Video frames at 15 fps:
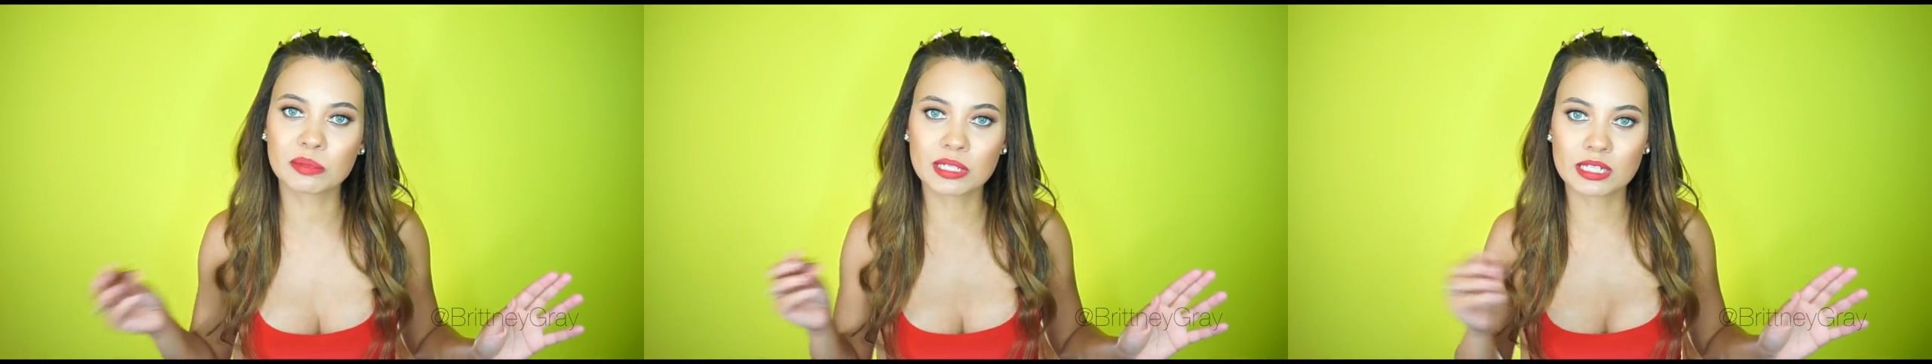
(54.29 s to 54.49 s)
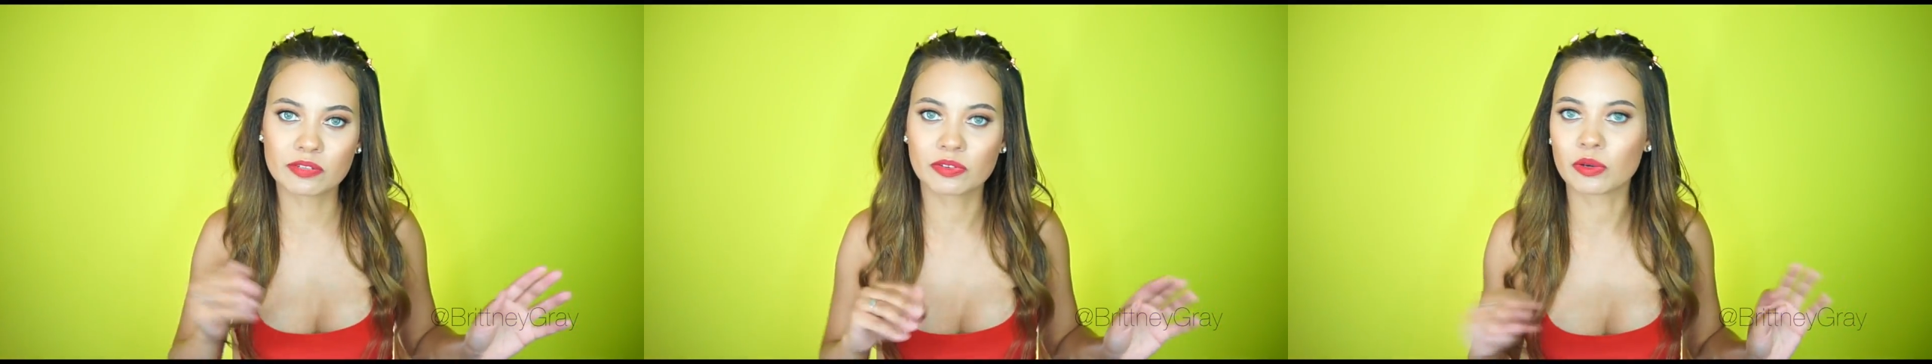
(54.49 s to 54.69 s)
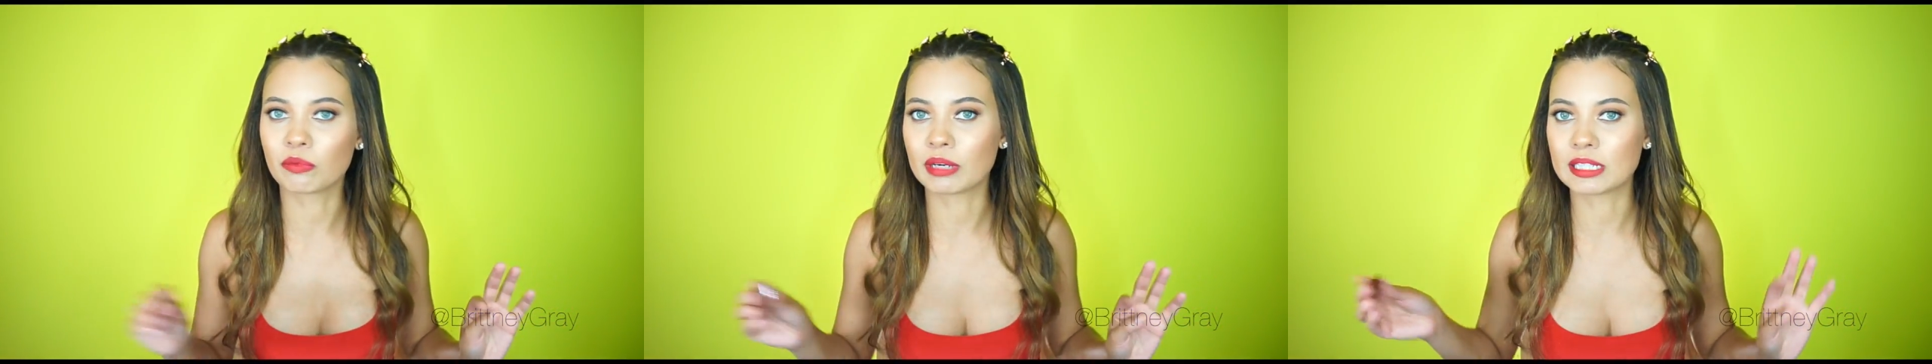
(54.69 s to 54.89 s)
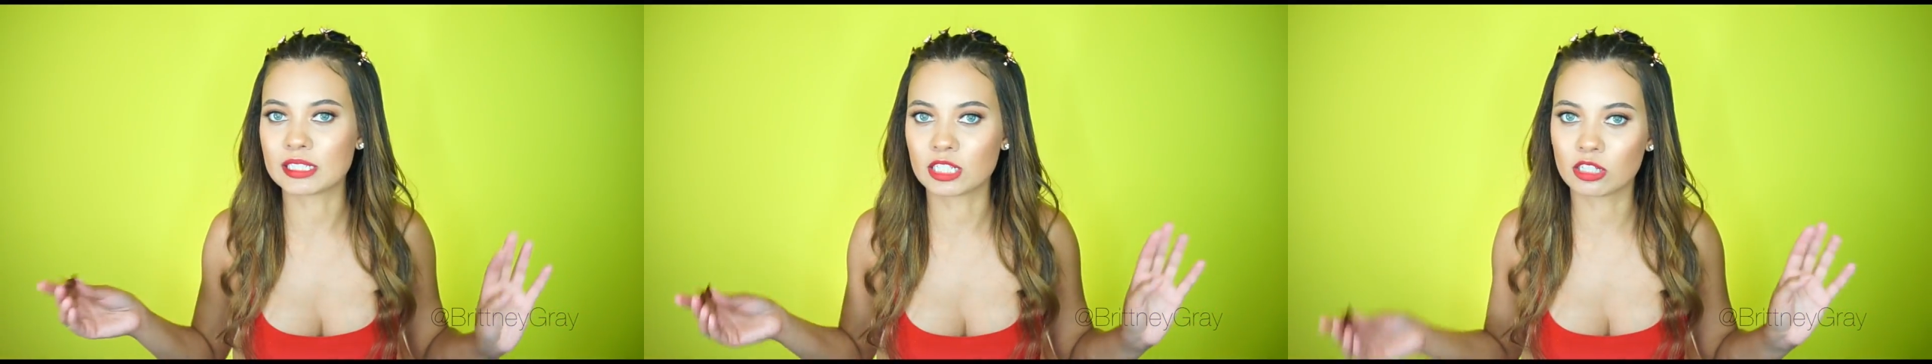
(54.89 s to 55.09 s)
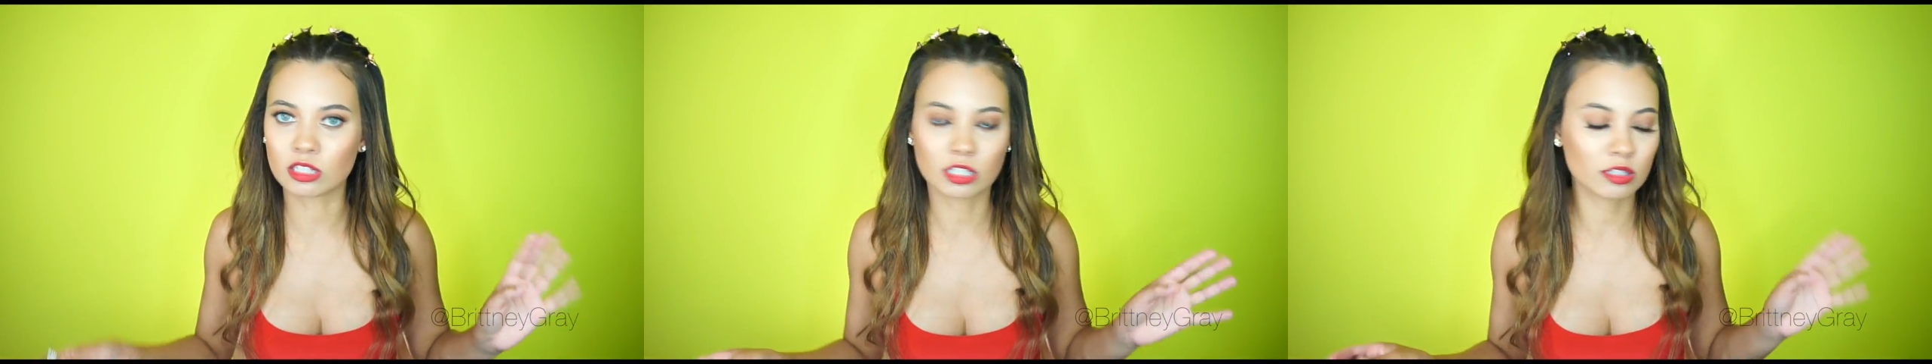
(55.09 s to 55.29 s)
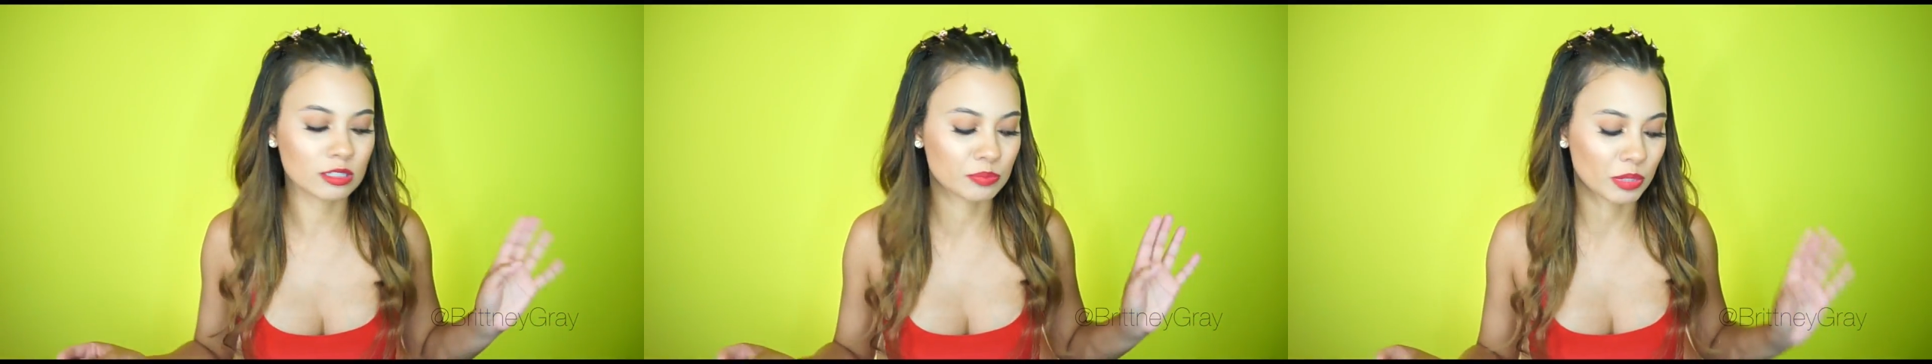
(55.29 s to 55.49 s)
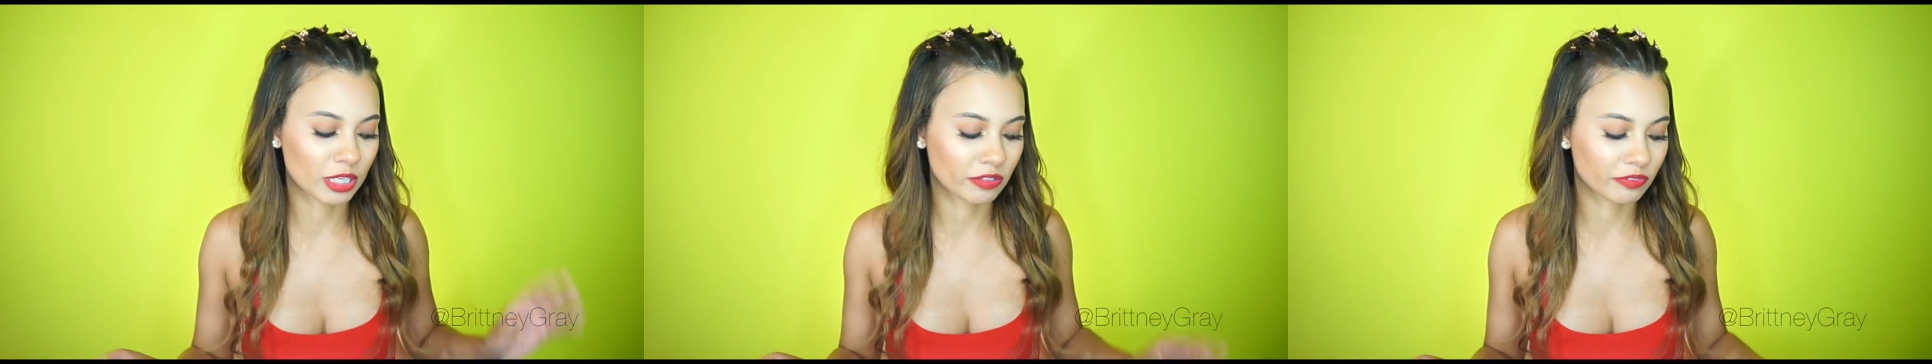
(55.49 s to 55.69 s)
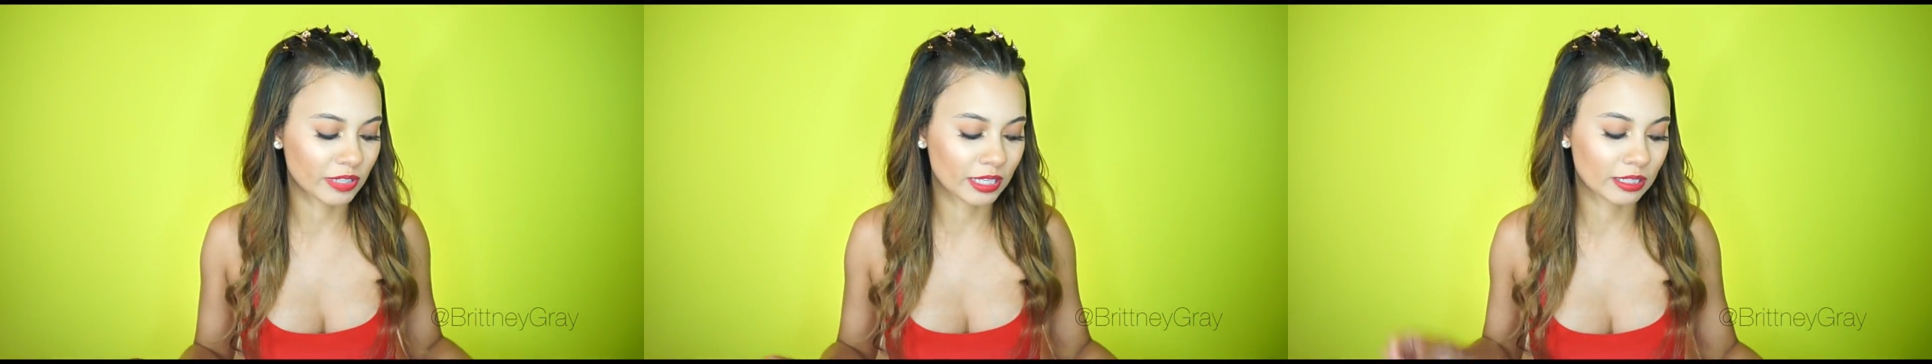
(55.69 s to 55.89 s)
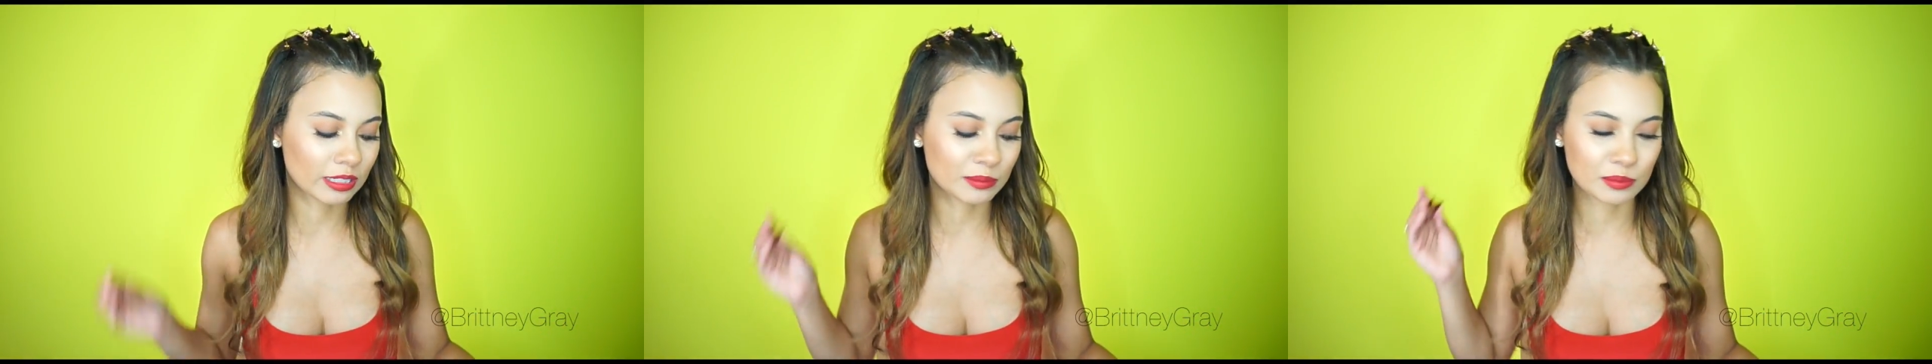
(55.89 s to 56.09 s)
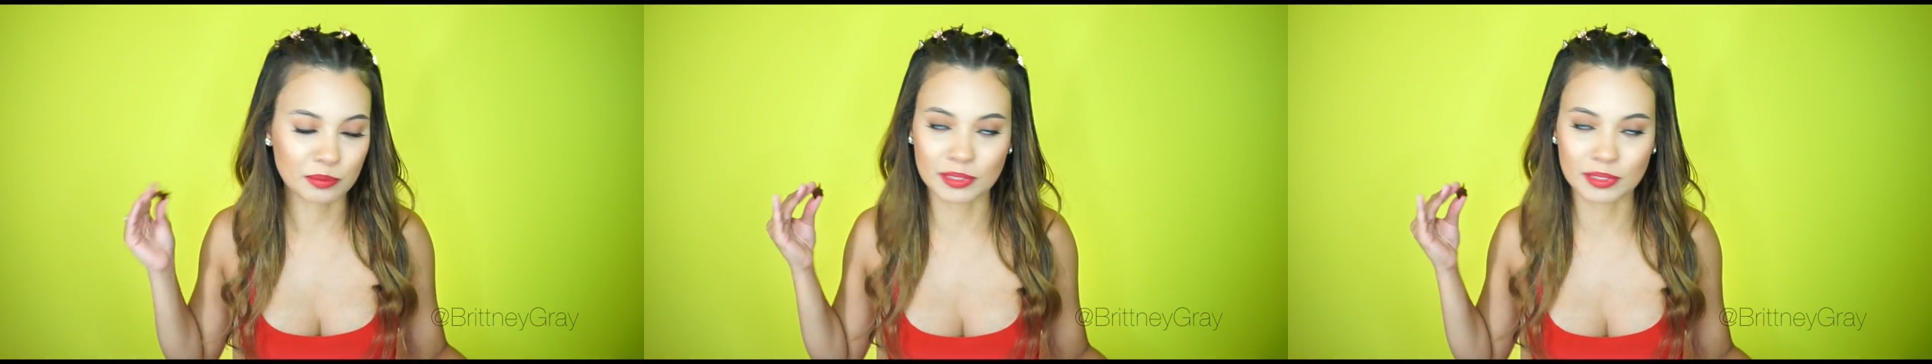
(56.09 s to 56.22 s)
many different ways that you could use butterfly clips,